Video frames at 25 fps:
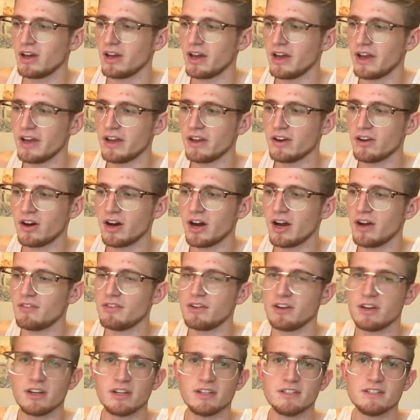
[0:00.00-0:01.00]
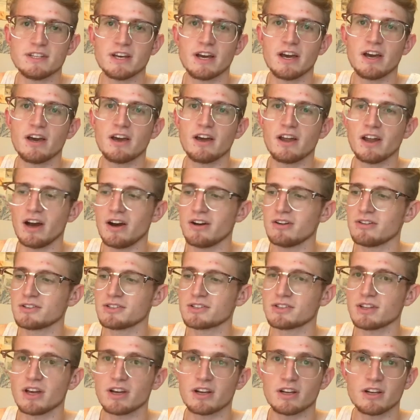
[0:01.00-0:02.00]
and not having any debt, I
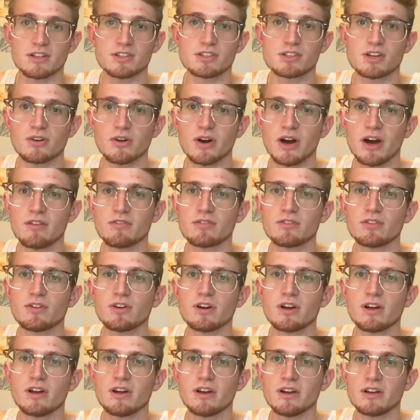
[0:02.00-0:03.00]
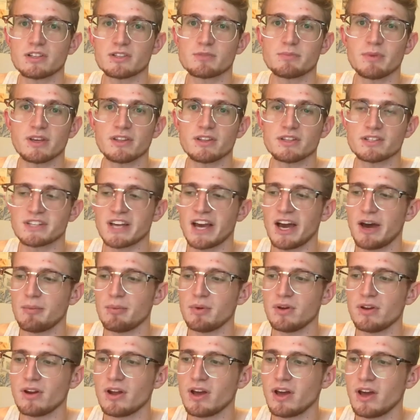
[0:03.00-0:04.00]
was like, let's go after it. Let's make this
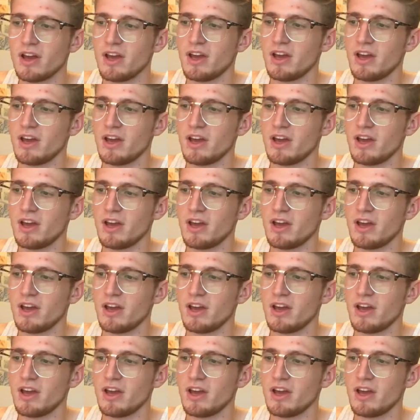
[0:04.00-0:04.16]
happen.